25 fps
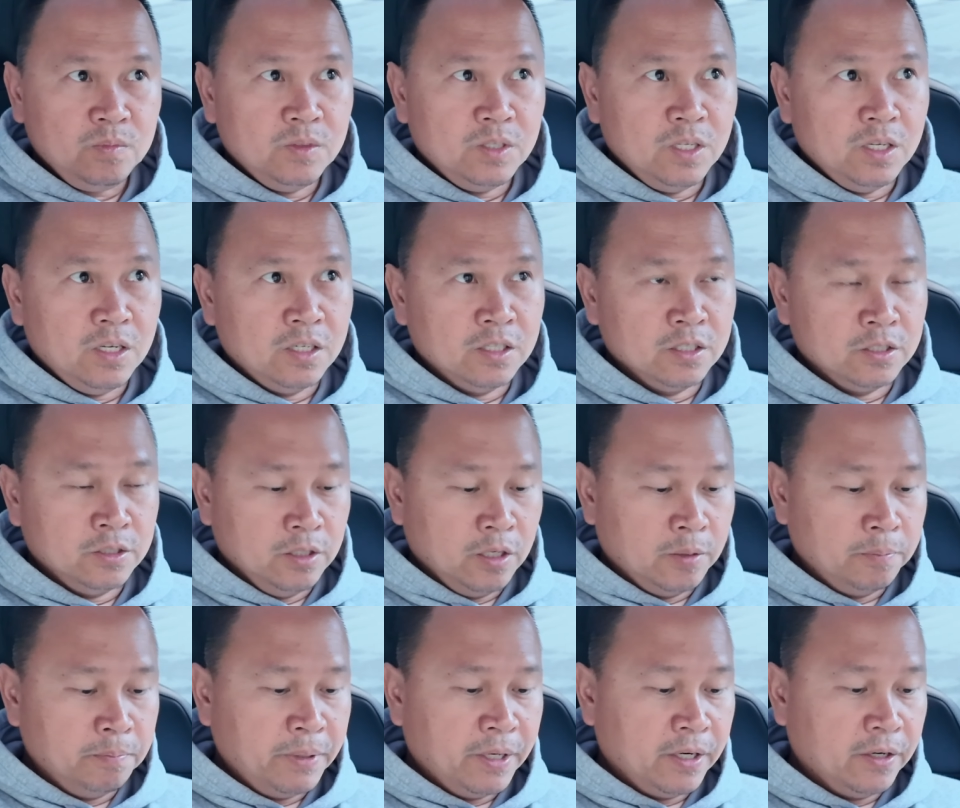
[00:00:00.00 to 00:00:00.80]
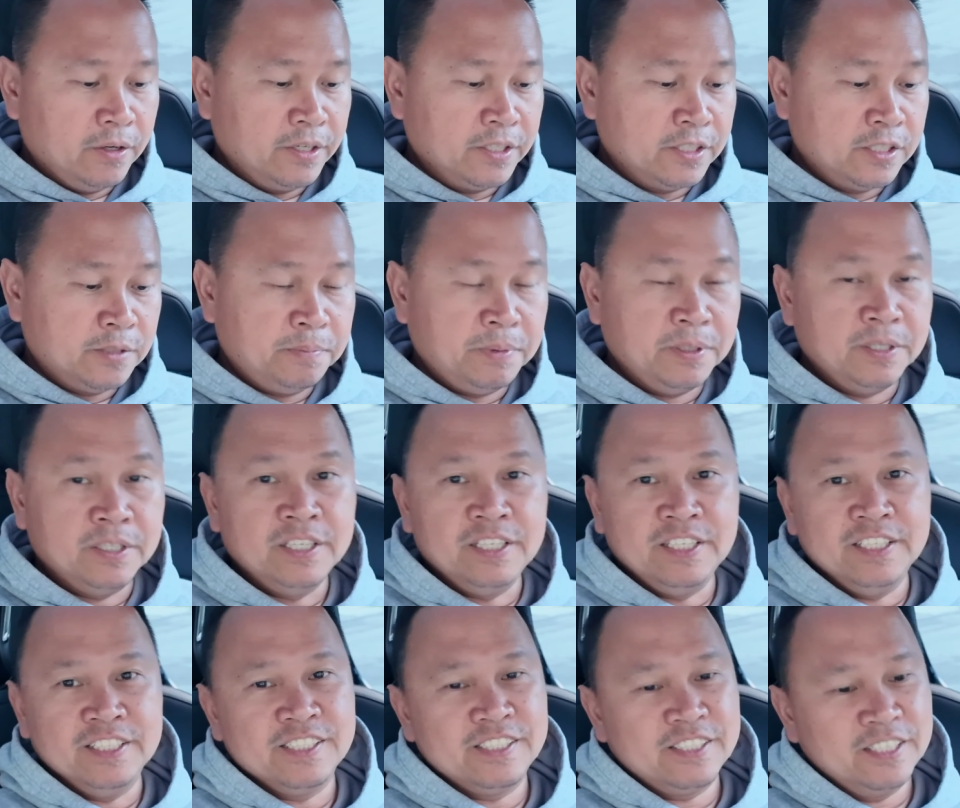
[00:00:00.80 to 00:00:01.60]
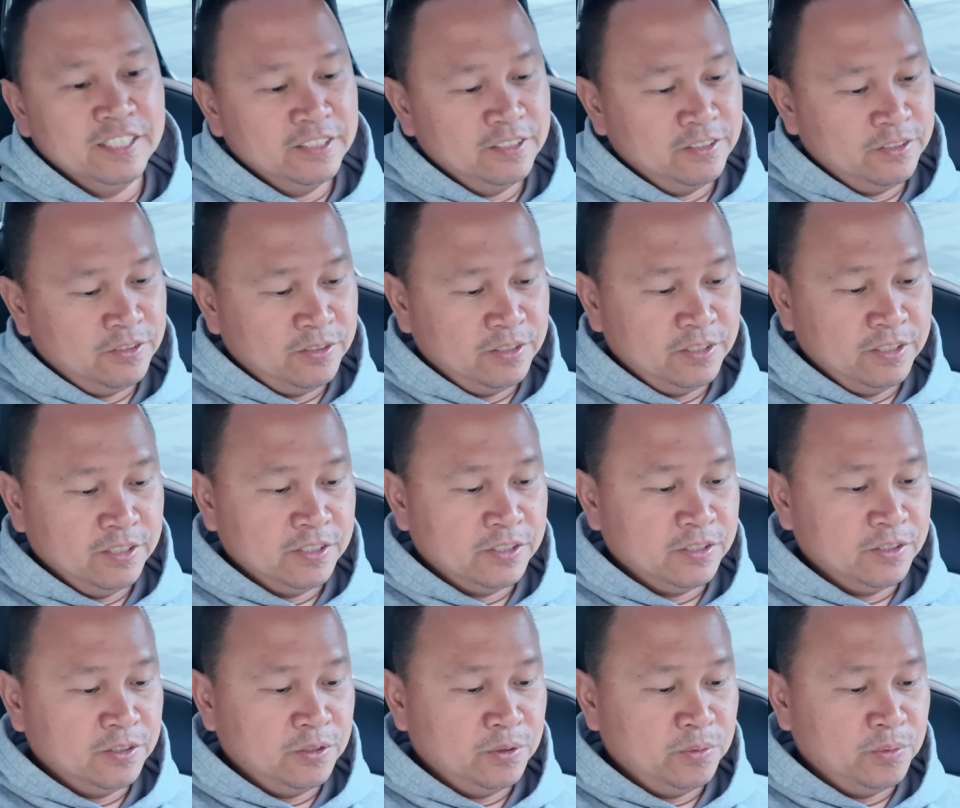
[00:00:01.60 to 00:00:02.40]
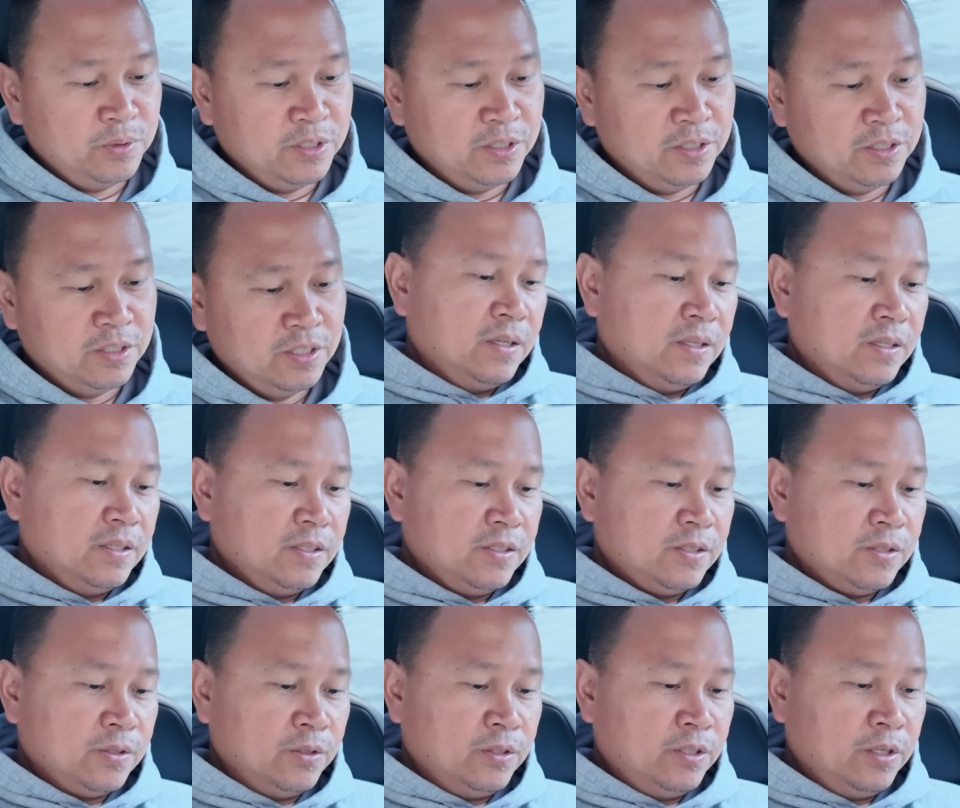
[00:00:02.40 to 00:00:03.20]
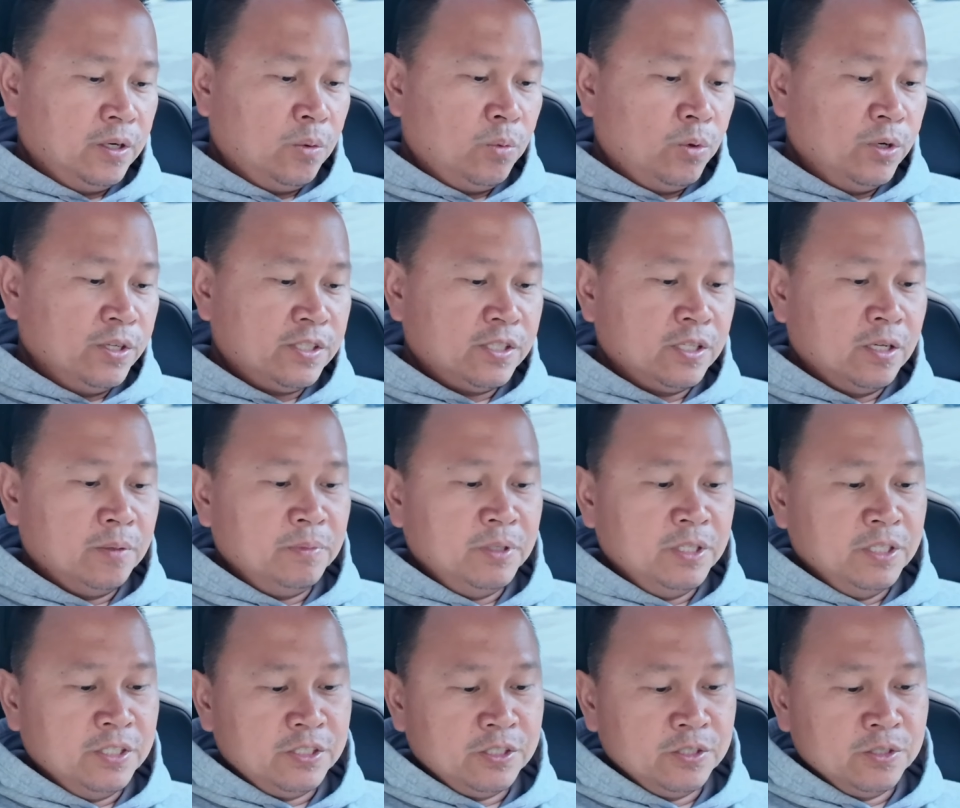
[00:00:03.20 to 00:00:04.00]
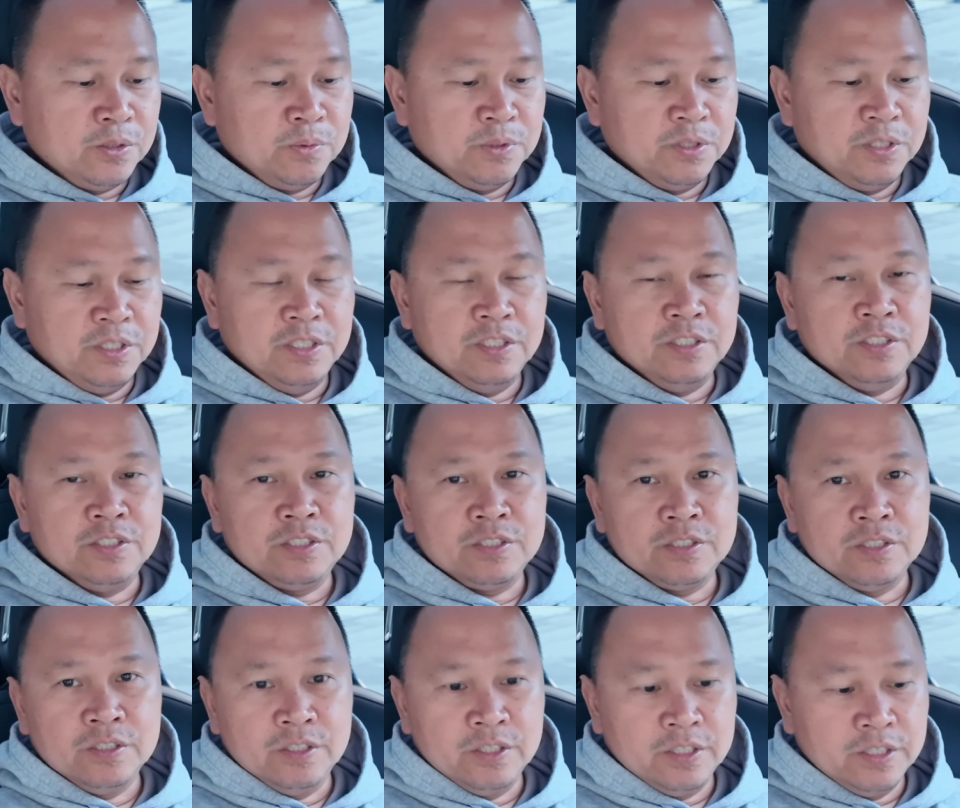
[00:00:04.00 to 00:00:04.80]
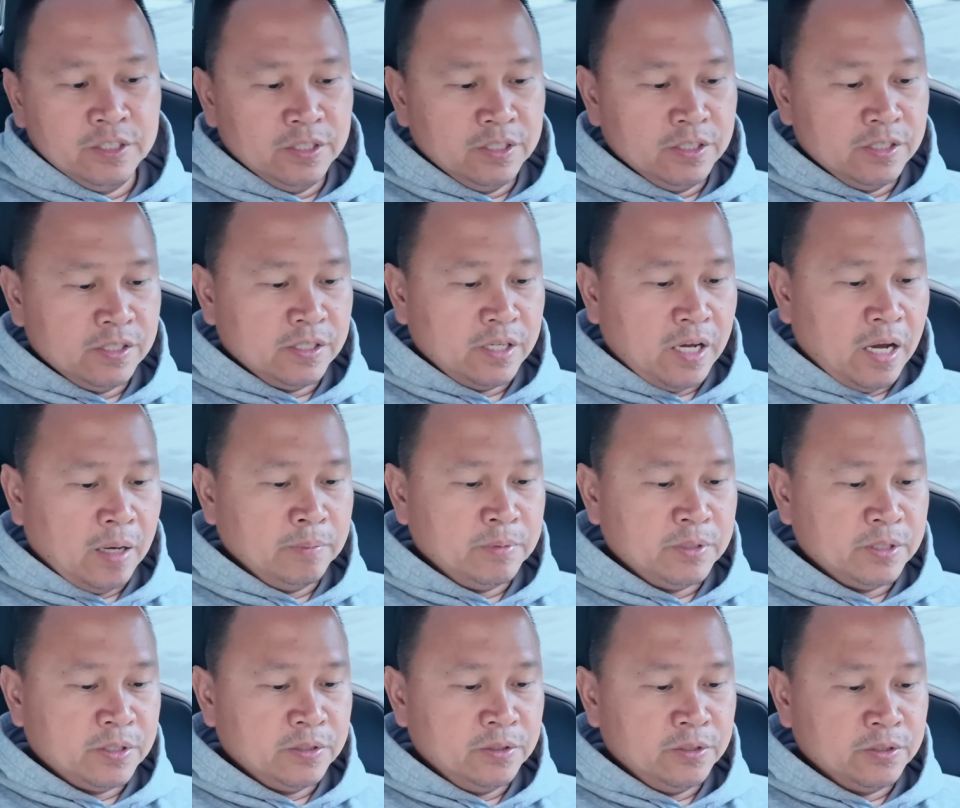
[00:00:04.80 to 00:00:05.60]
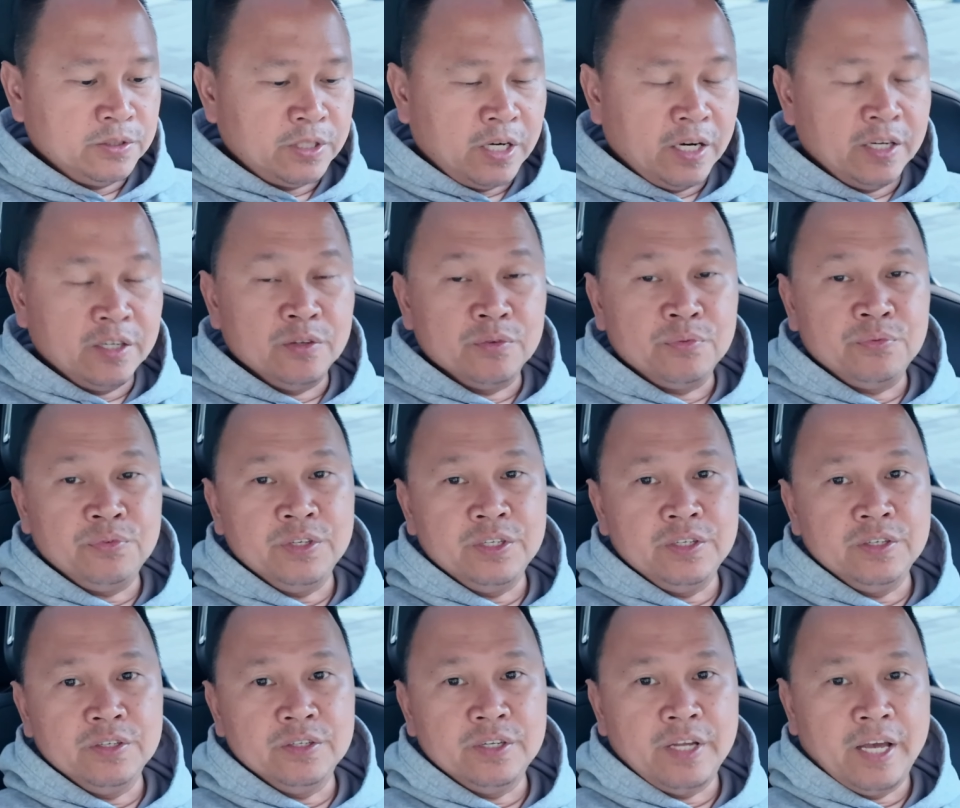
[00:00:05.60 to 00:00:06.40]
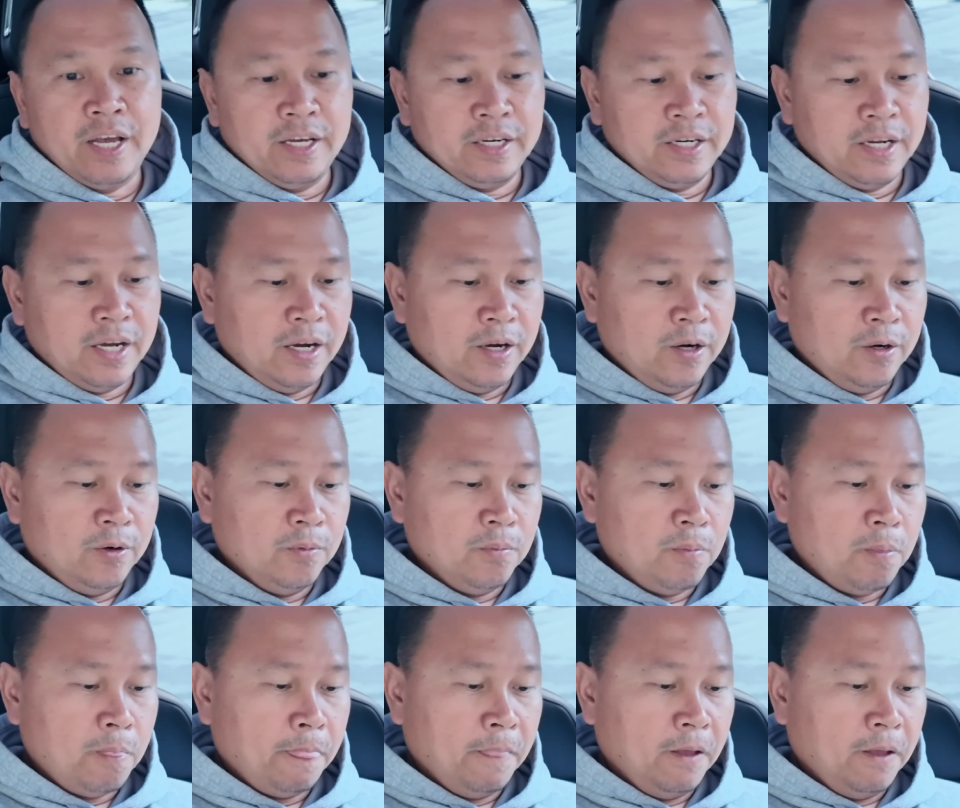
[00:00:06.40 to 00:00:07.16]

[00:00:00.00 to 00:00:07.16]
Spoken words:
better experience than the traditional one. So there was some issues with the insurance. I'm still trying to figure that out.